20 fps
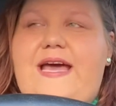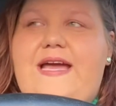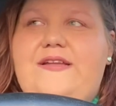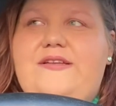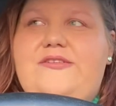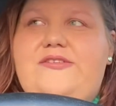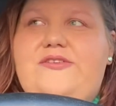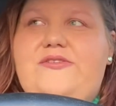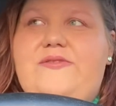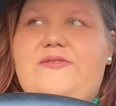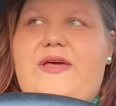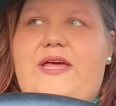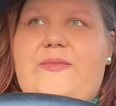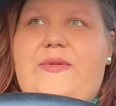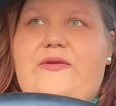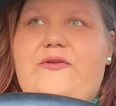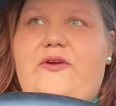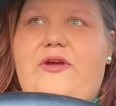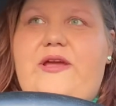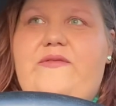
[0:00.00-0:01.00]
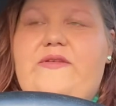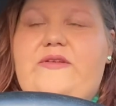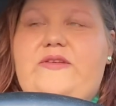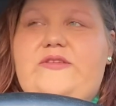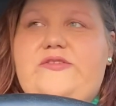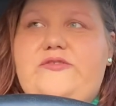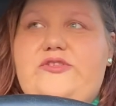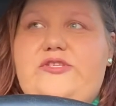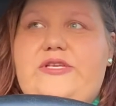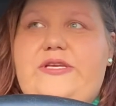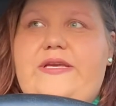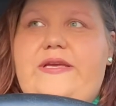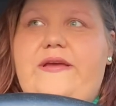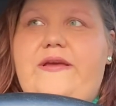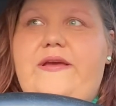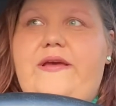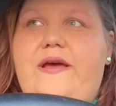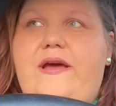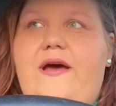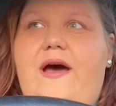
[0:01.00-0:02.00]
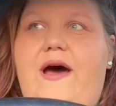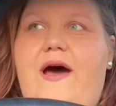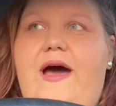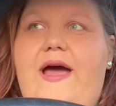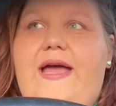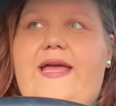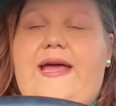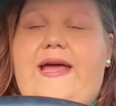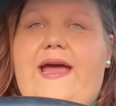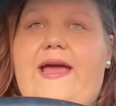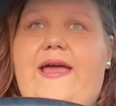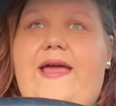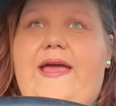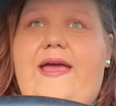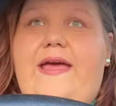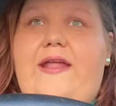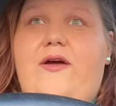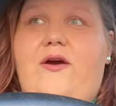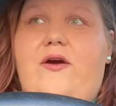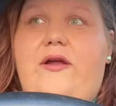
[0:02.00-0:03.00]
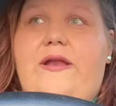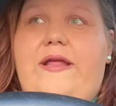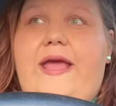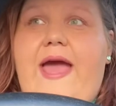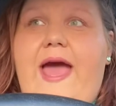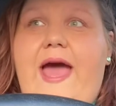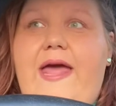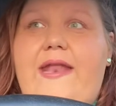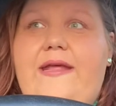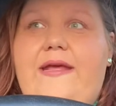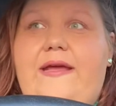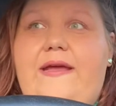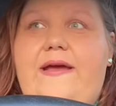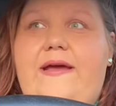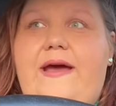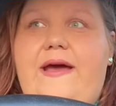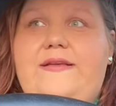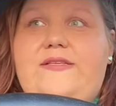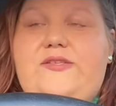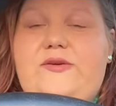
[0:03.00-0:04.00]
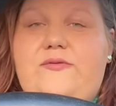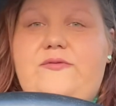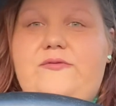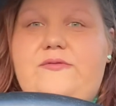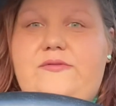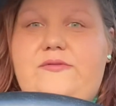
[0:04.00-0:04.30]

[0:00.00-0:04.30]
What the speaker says: I just knew that I'd been craving sushi and I had already had it. So